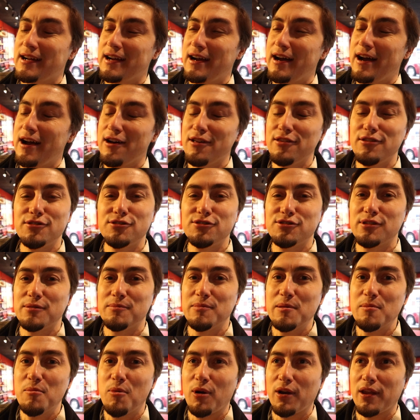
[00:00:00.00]
uh, others to
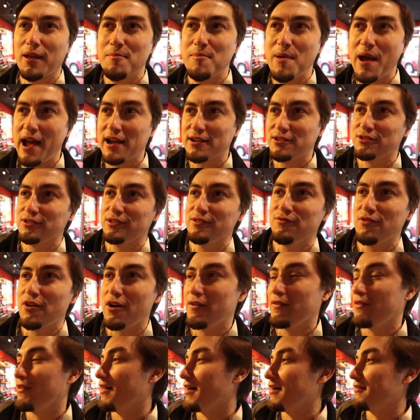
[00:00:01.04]
be more compassionately
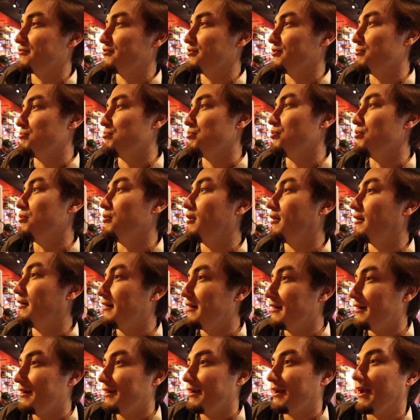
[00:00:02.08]
involved in the lives of the poor,
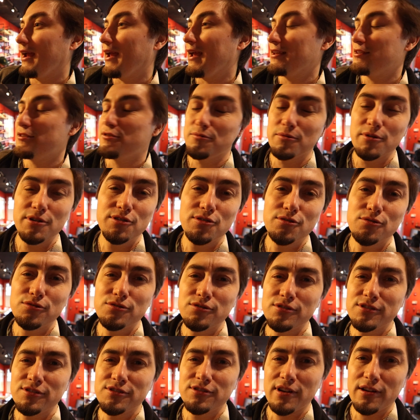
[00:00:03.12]
and to
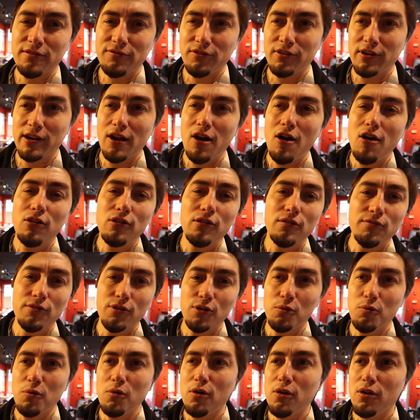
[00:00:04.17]
reduce the suffering all over
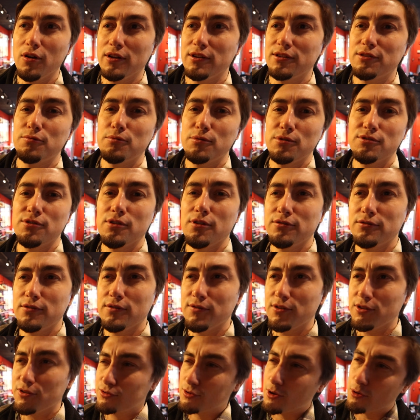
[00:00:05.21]
the world as a result
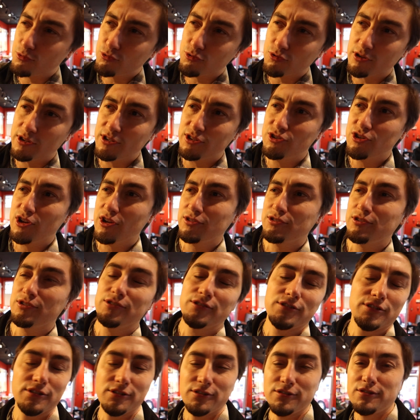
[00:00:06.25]
of the social
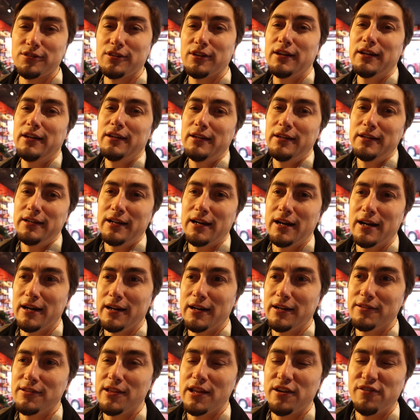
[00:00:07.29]
injustices
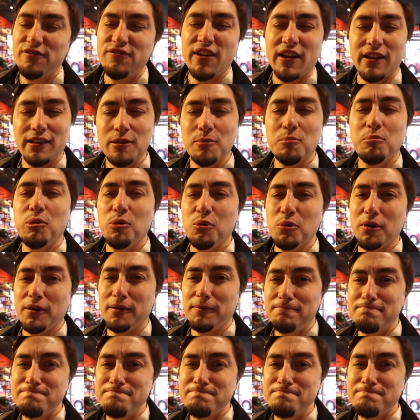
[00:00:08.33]
uh, that affect the poor.